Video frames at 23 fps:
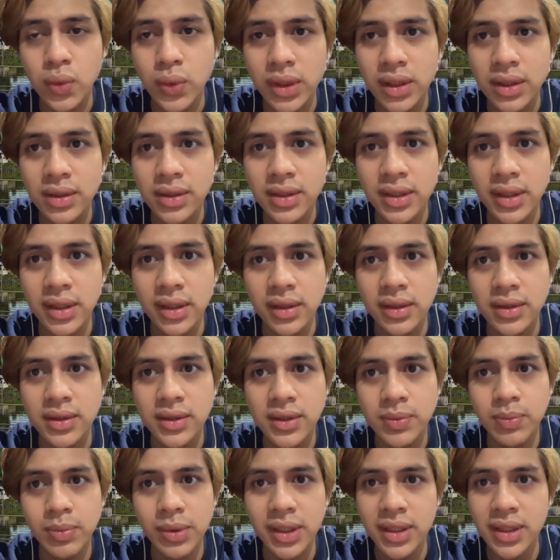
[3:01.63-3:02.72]
one takes
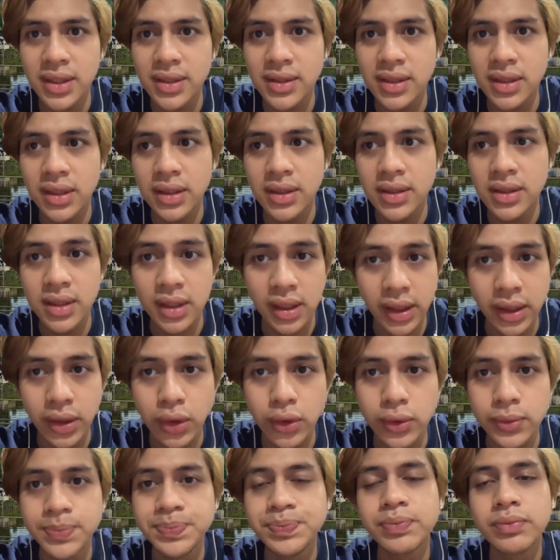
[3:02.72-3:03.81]
place in Selangor.
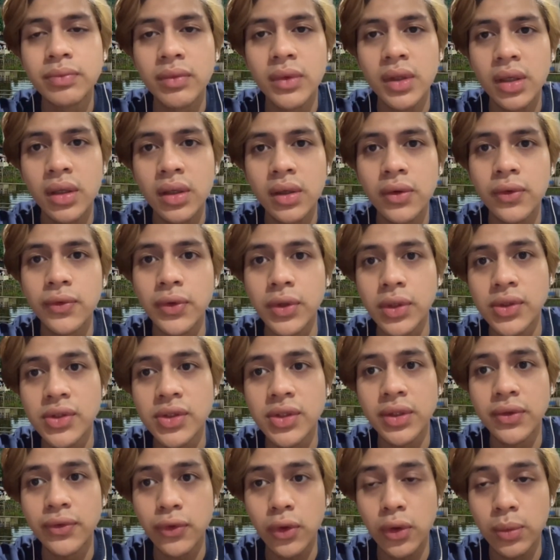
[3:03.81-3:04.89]
First
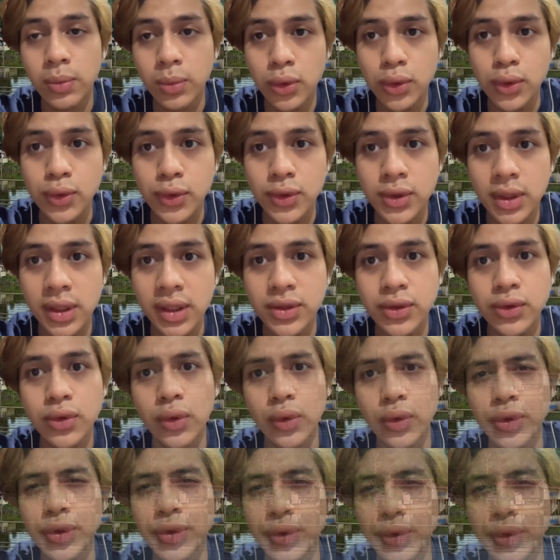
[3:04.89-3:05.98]
and foremost, let's go through